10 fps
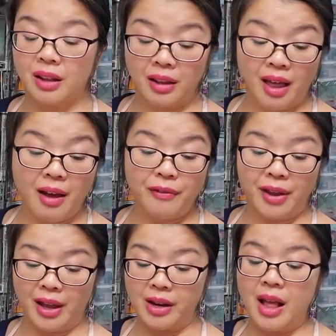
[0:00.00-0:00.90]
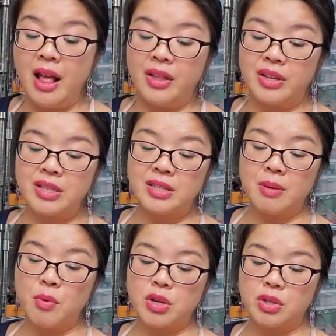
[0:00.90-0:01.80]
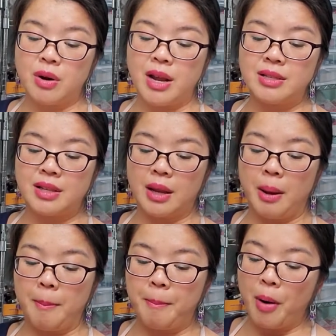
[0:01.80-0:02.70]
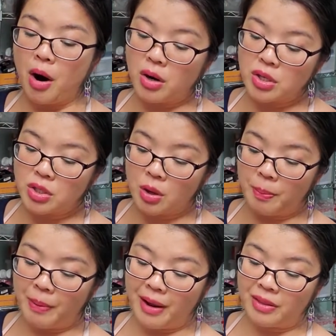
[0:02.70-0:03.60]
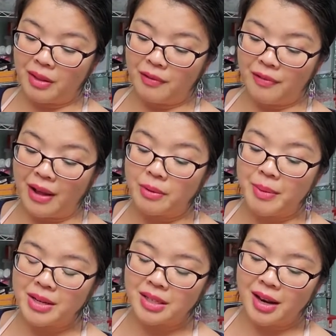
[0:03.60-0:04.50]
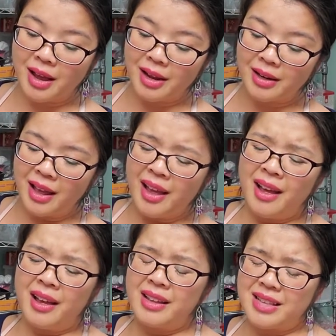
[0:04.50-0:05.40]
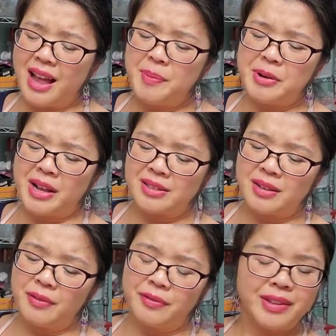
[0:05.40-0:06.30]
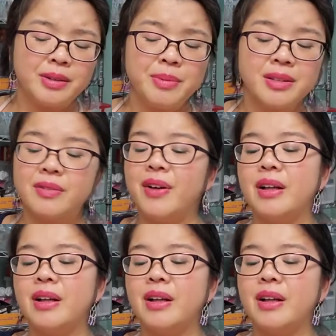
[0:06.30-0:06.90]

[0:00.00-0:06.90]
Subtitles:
Love it. This is the moisturizing bar soap by the Velmont line. Is that how I pronounce it? Velmont?